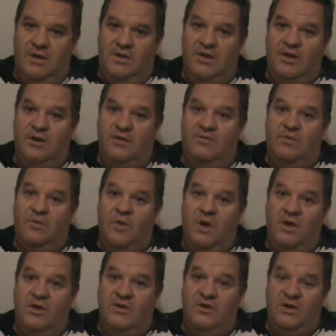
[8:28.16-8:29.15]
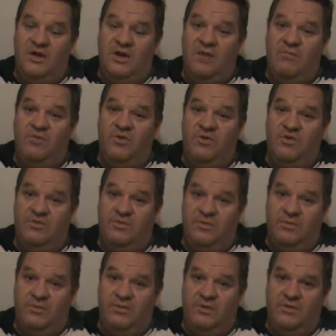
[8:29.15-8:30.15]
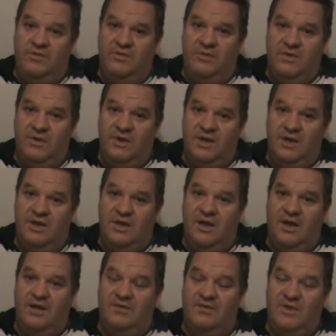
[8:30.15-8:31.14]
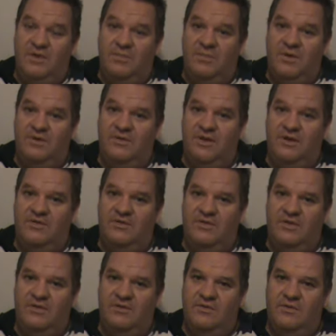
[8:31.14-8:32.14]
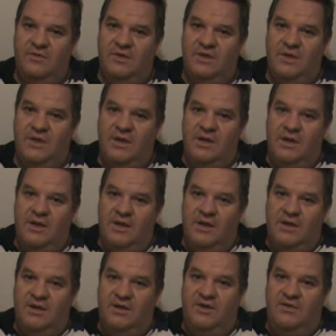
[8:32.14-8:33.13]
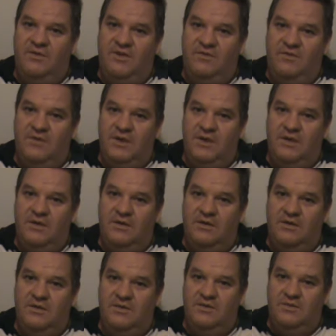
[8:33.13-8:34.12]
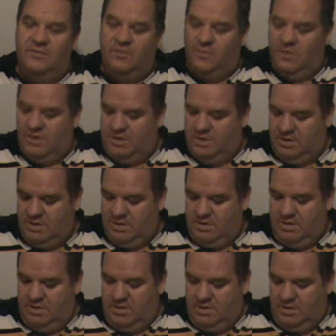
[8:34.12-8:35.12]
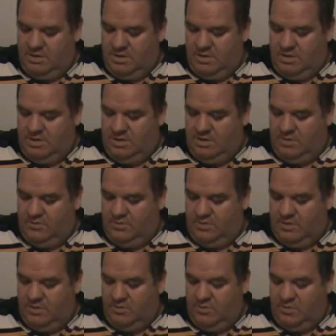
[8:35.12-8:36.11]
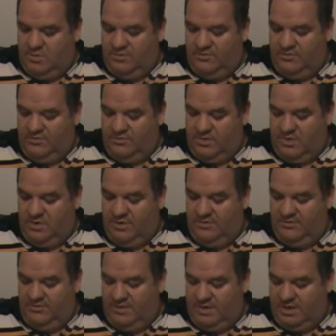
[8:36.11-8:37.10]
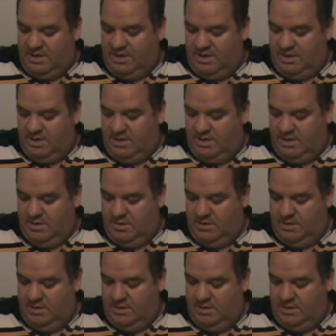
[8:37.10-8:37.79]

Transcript: I think I've quoted a number of scriptures in the last couple of teachings that differ to what Neale Donald Walsch's God is saying here.